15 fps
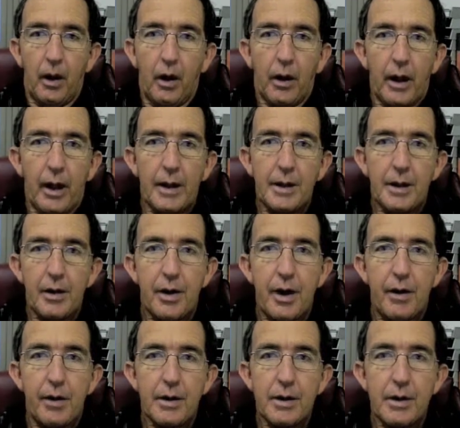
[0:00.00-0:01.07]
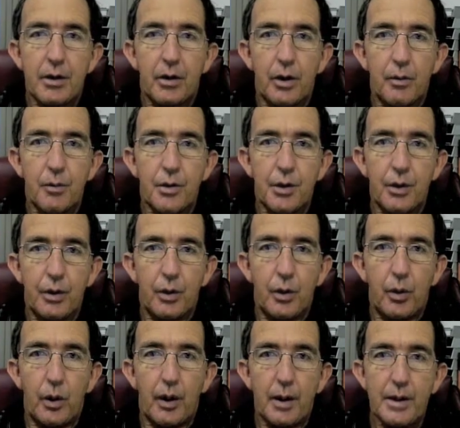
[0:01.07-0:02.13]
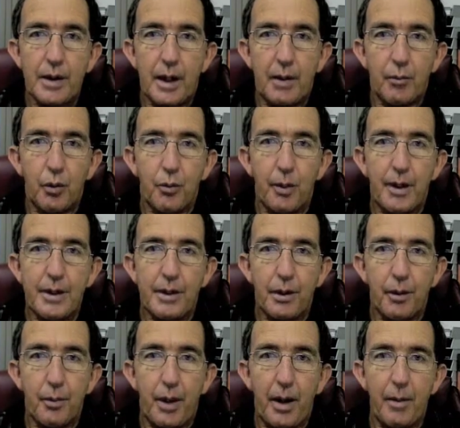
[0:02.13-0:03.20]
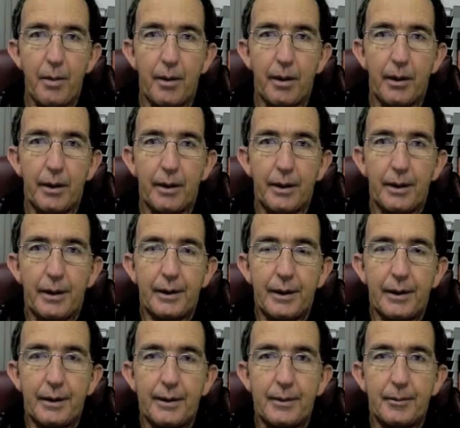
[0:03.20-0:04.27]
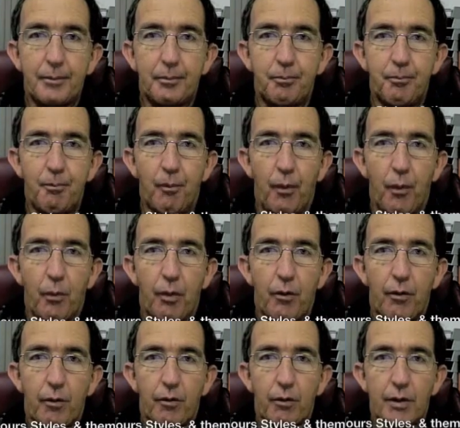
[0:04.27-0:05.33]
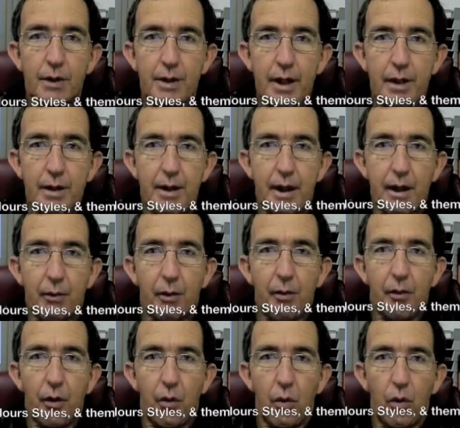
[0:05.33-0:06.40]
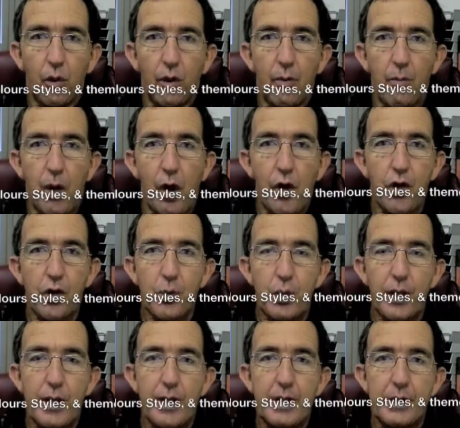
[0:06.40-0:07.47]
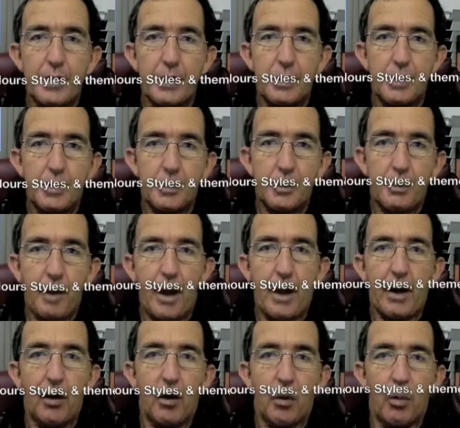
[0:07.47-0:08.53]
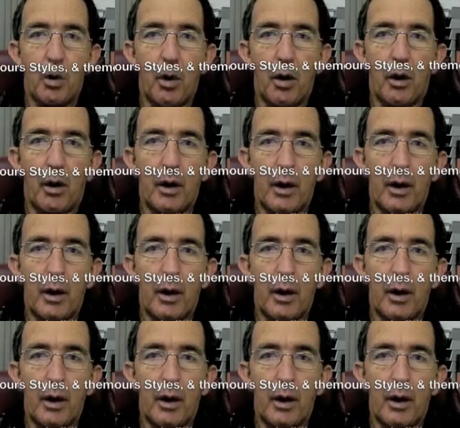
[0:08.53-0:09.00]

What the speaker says: Okay, so now it's time to start and put pencil to paper. We've sat down, we've got all the components we need to make it all work.